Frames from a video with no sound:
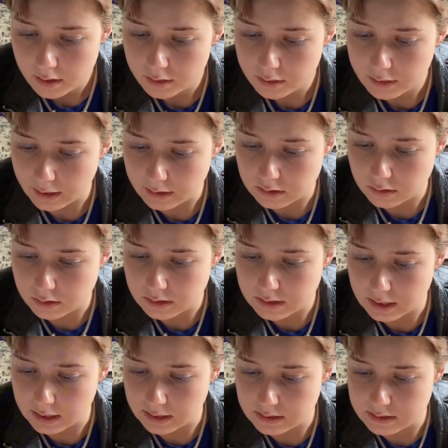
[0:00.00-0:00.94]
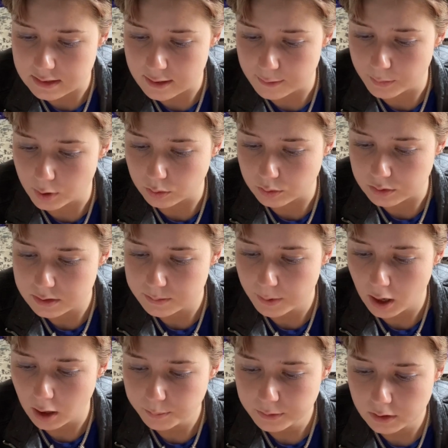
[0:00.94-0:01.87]
That contains the most
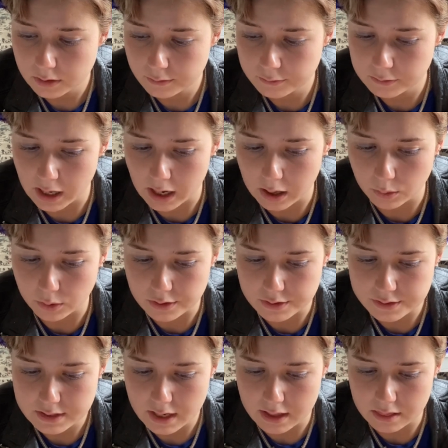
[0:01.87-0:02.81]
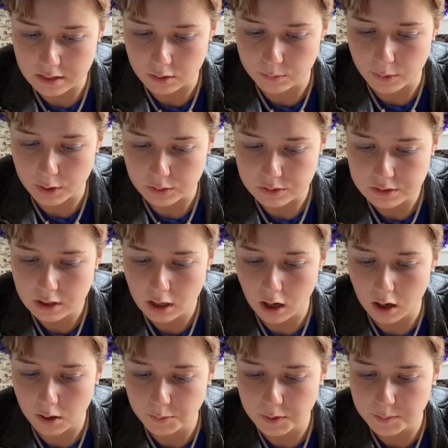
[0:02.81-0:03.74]
popular flowers and their most
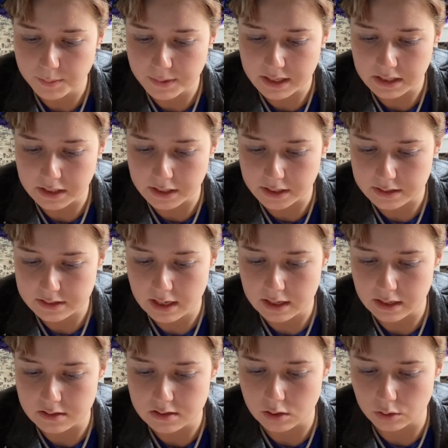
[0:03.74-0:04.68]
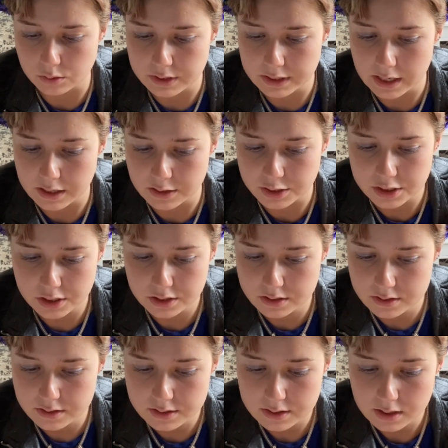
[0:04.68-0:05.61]
common meanings and
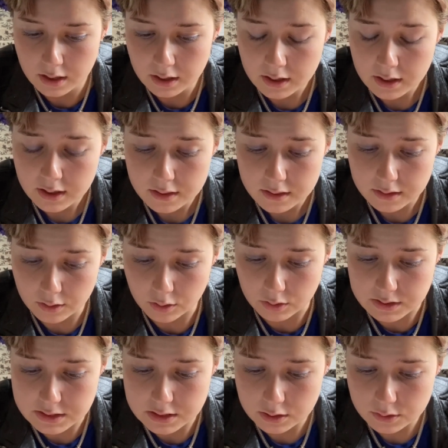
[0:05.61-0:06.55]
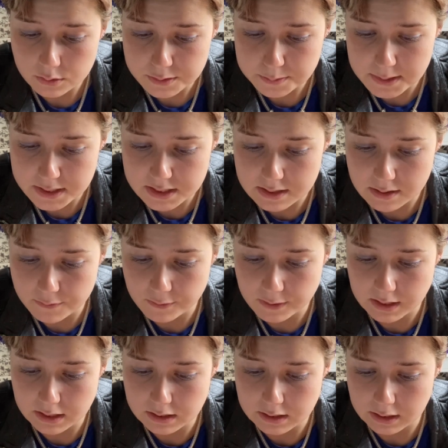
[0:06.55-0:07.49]
associations. There is no
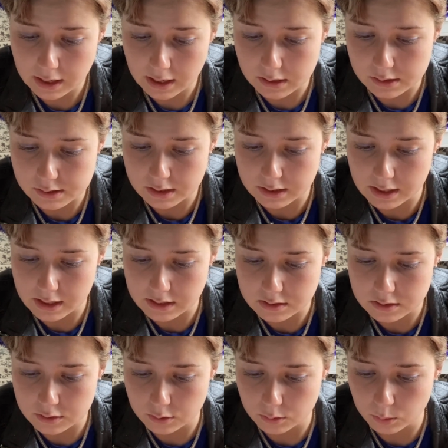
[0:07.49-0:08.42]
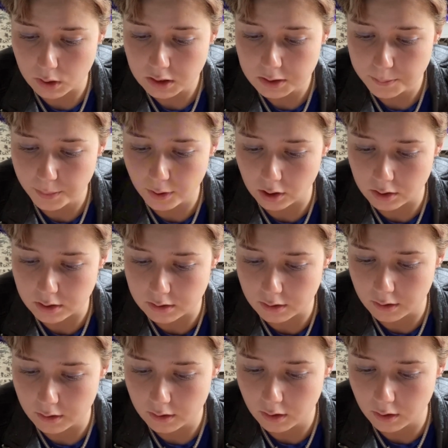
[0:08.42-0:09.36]
specific indication as to what part
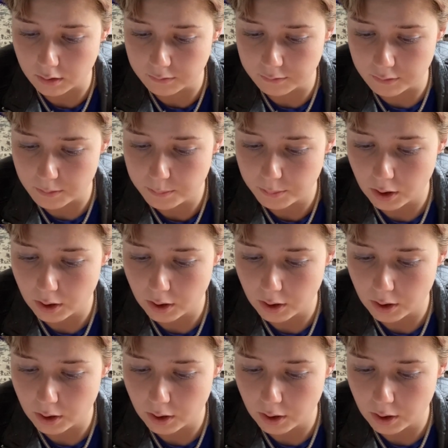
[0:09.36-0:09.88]
or